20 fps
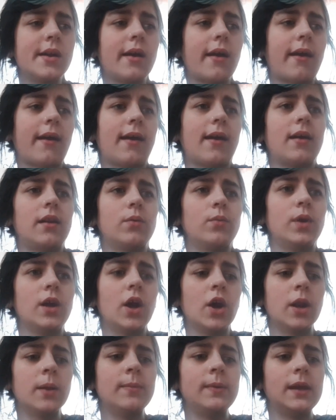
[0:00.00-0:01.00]
and we
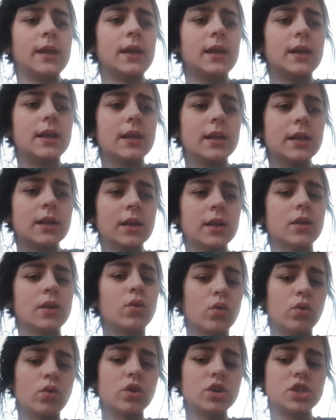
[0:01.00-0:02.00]
got to be
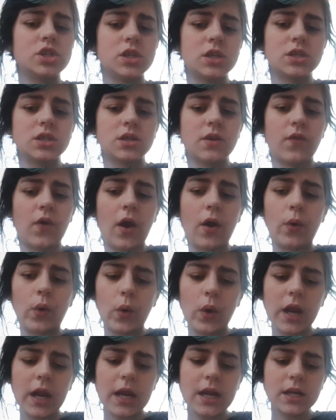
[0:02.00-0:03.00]
cautious of our
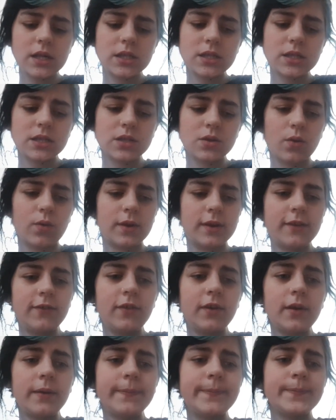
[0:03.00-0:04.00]
audience or
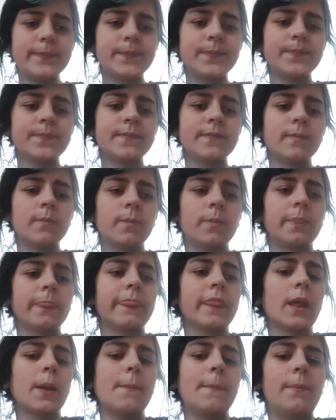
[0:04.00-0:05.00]
whatever.
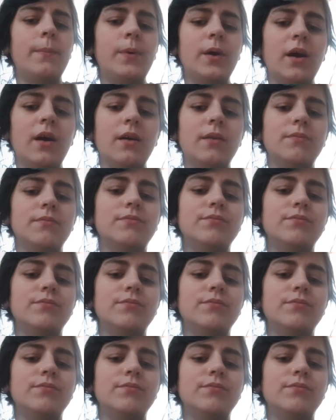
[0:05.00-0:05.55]
But